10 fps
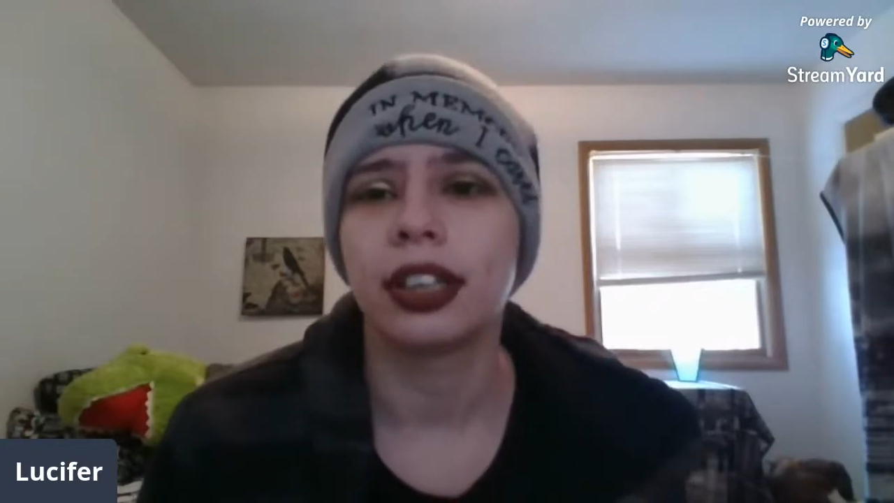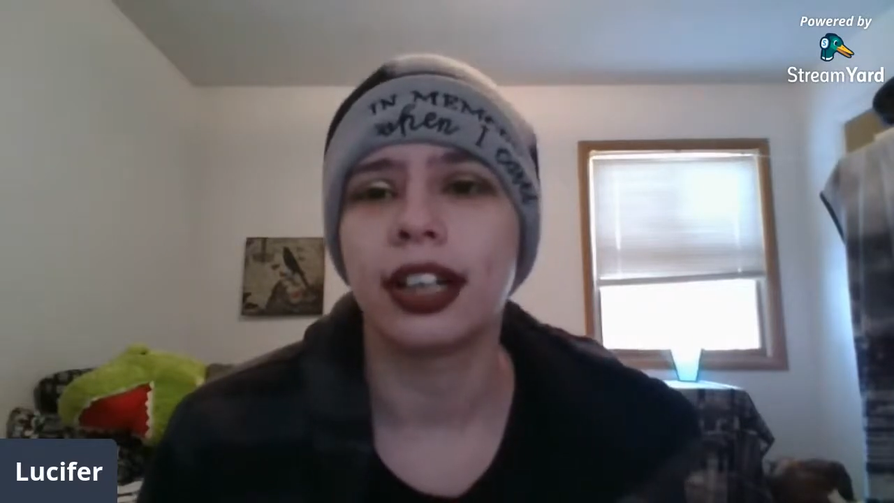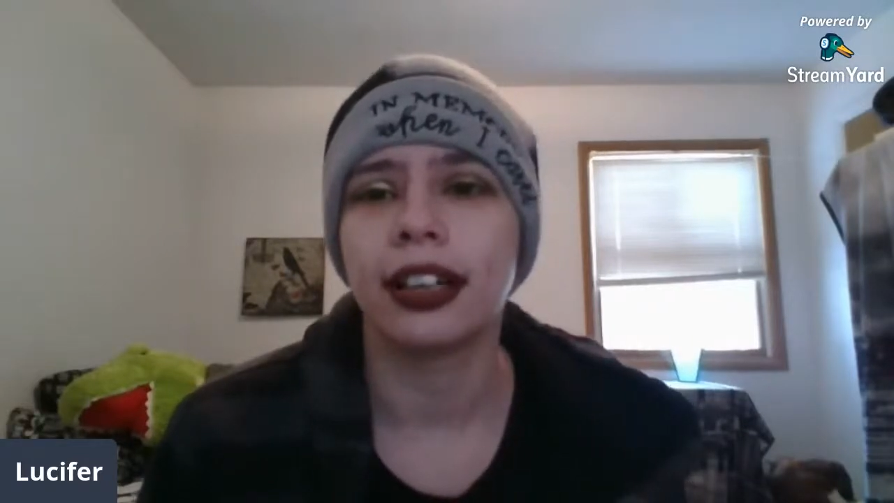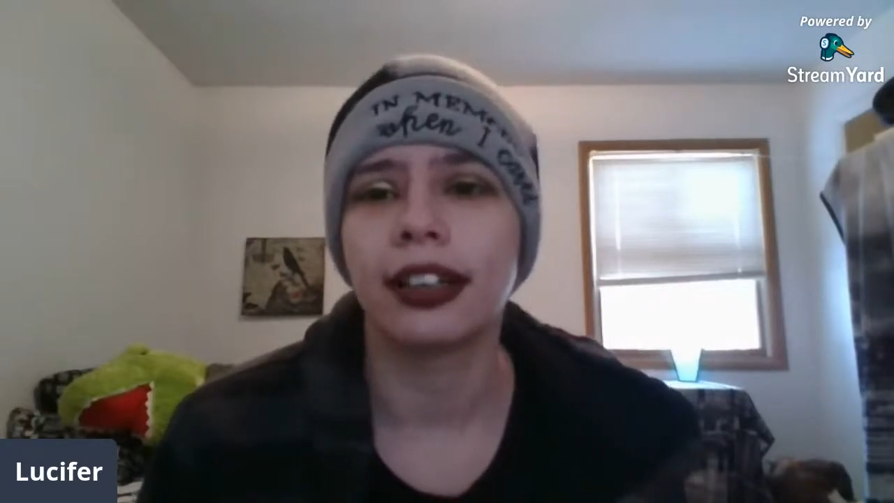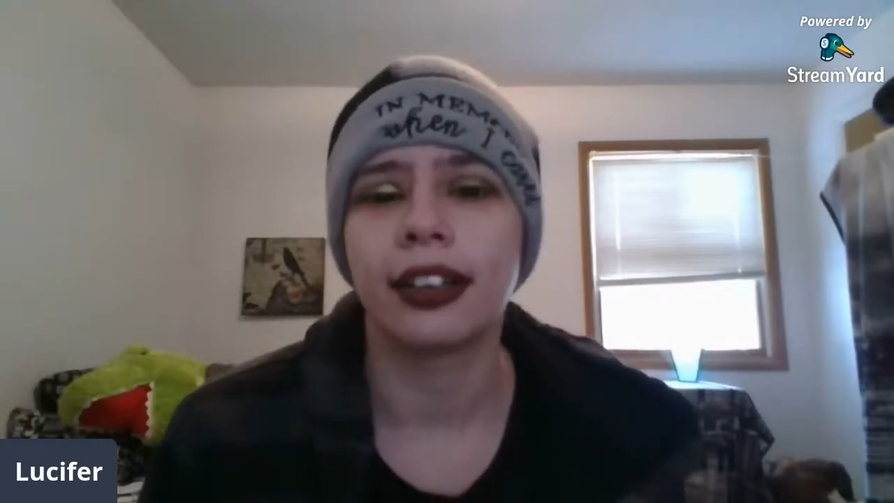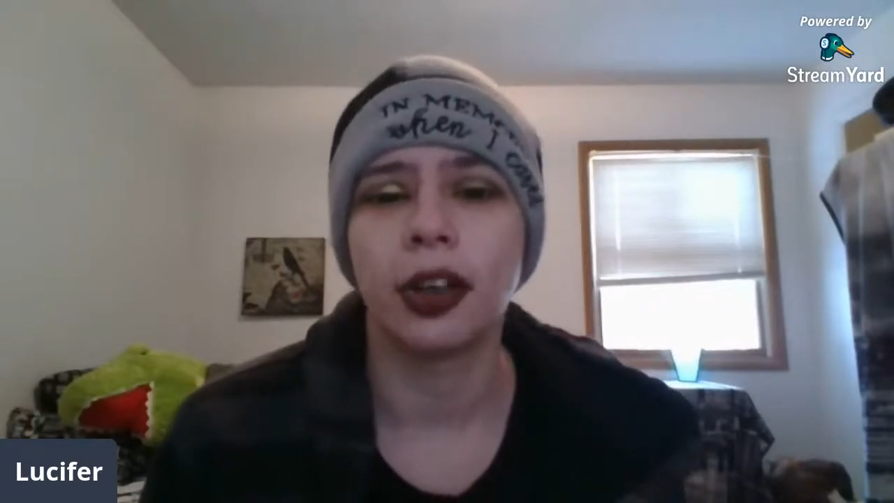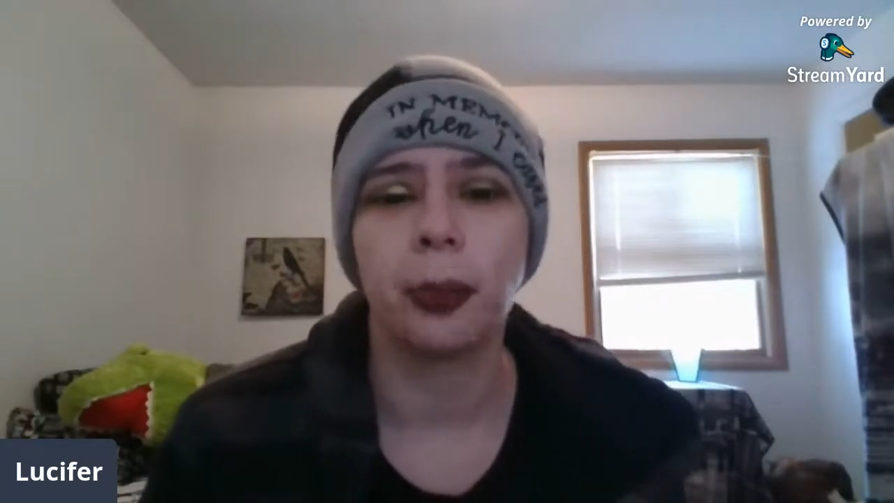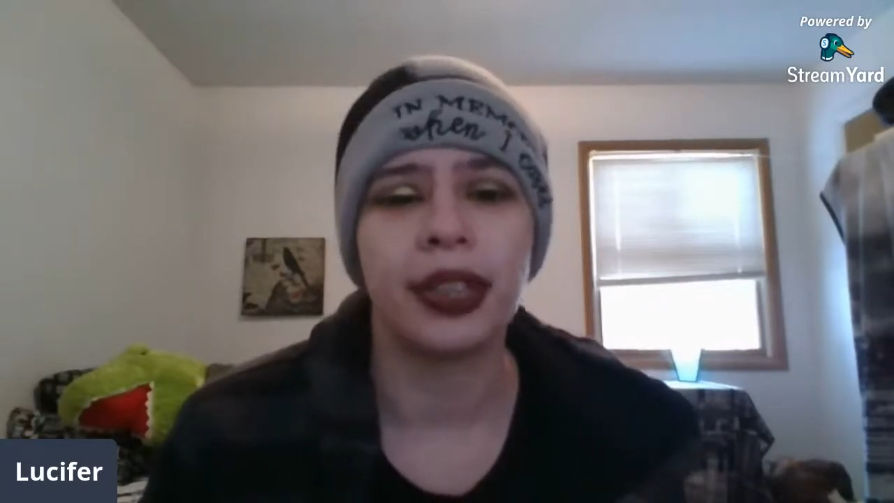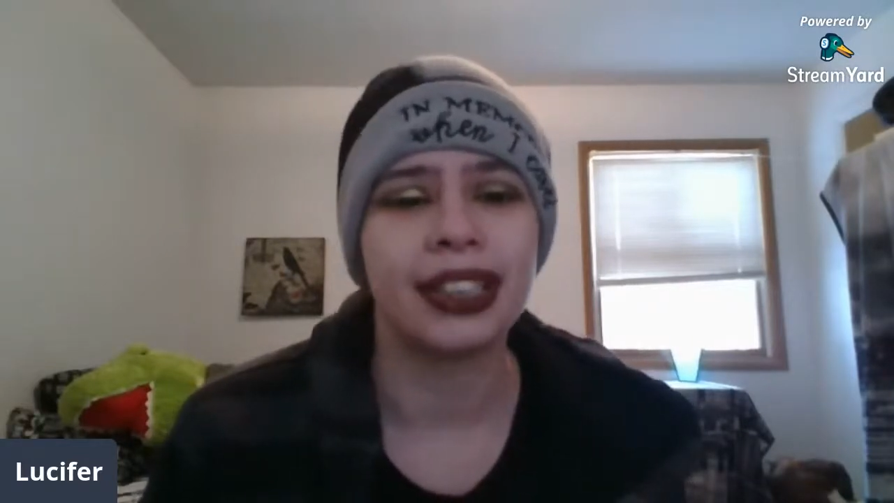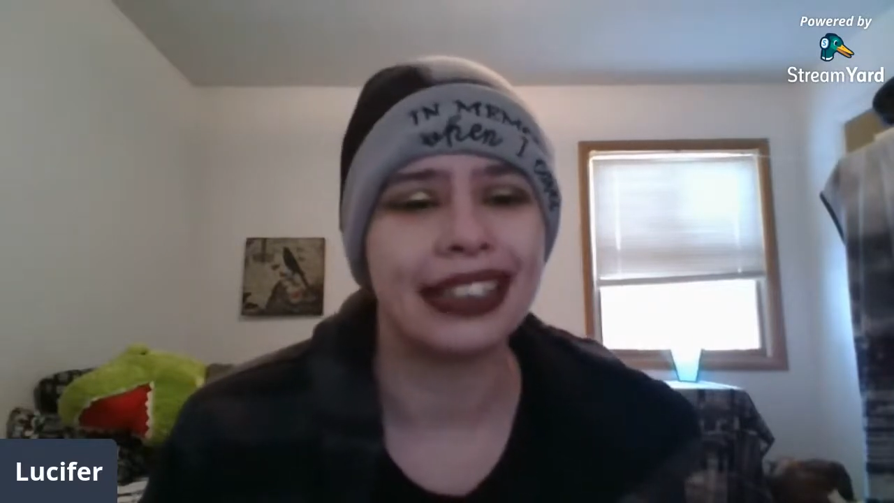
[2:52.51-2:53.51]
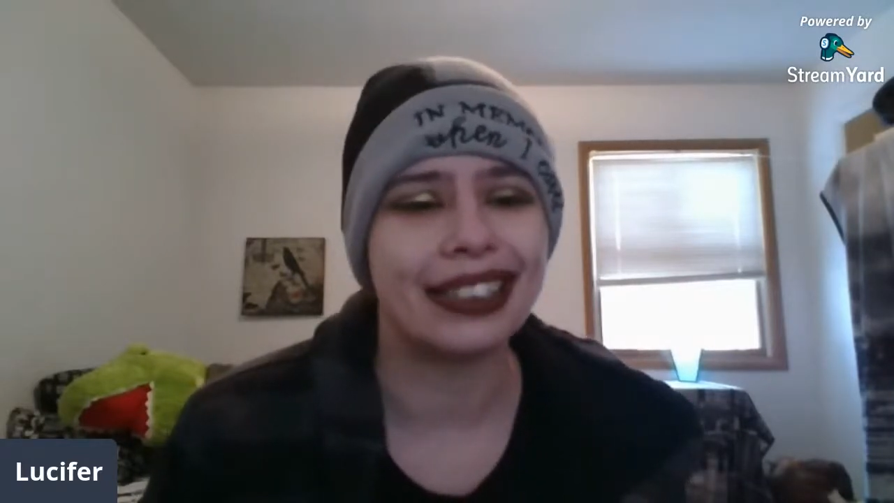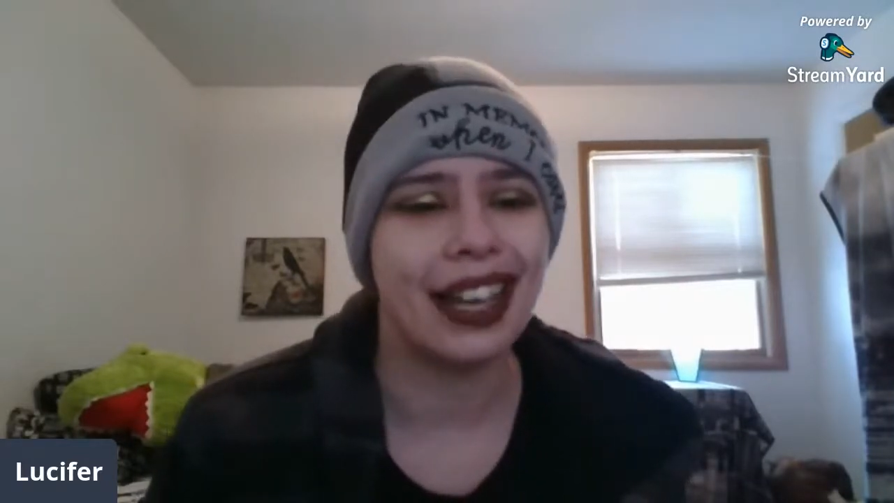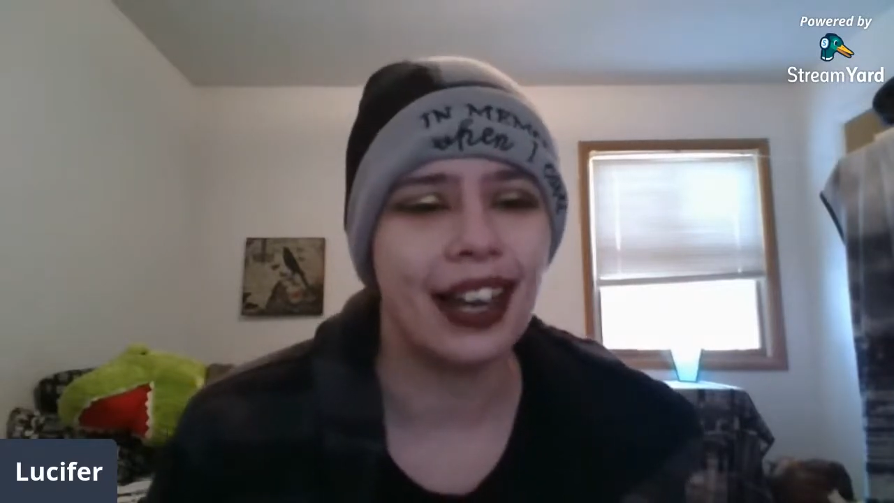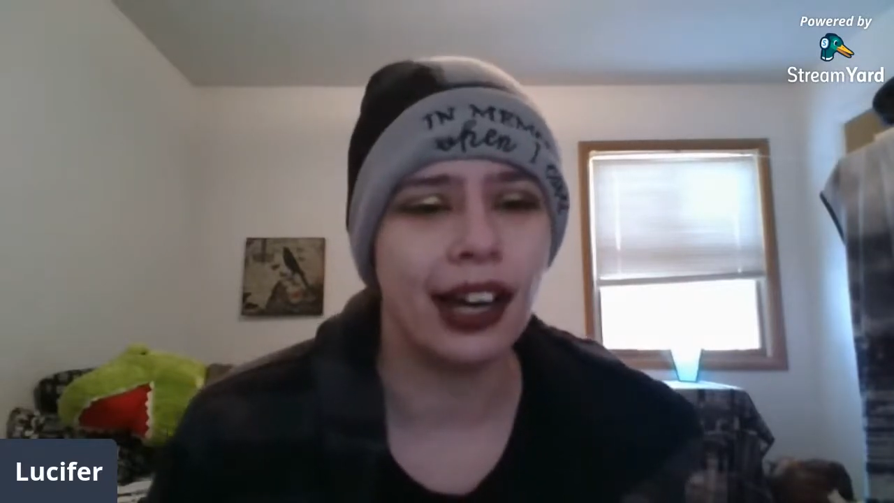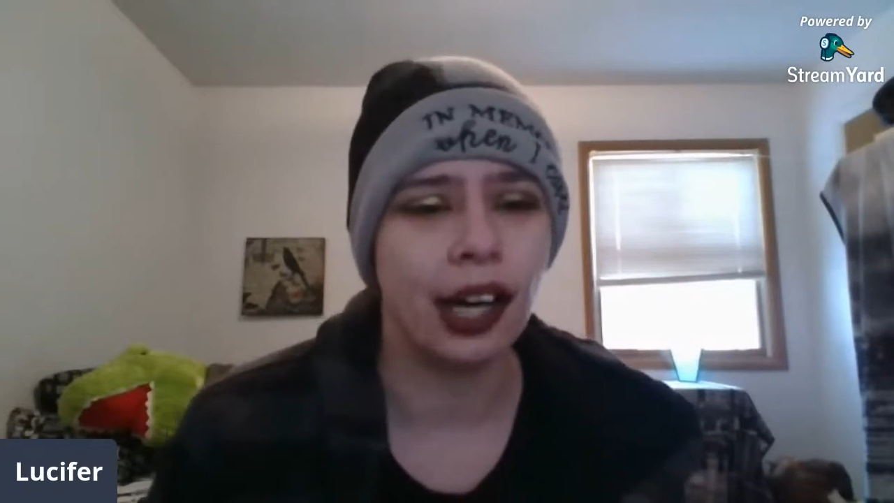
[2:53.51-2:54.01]
I got to get it open in a
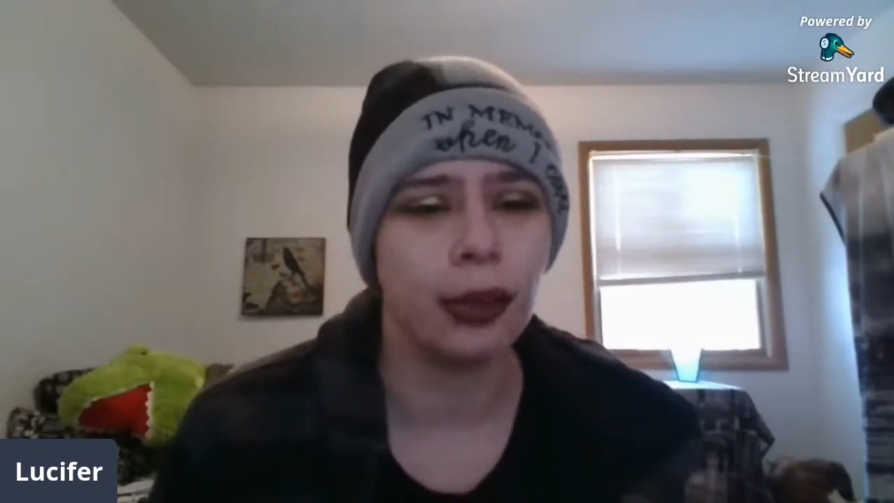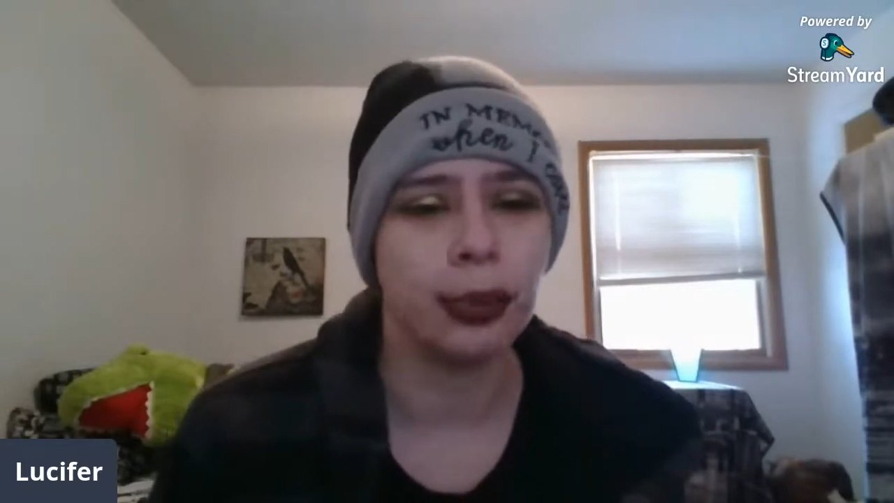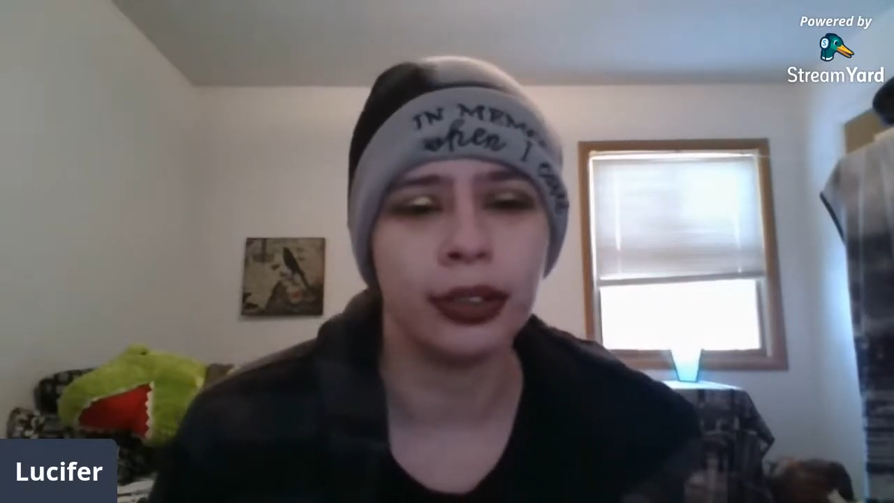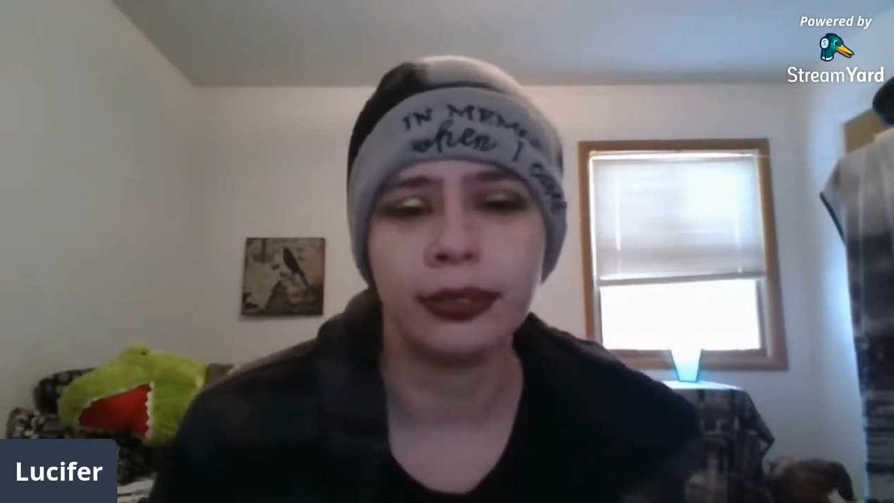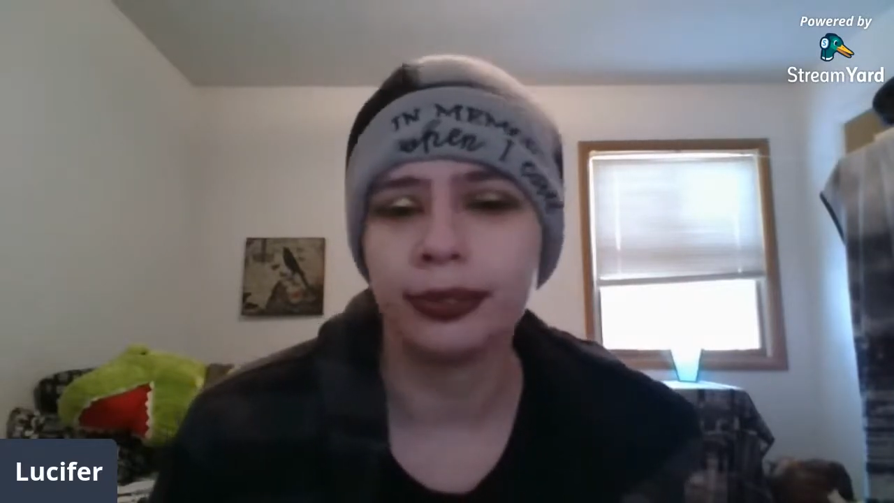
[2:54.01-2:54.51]
tab.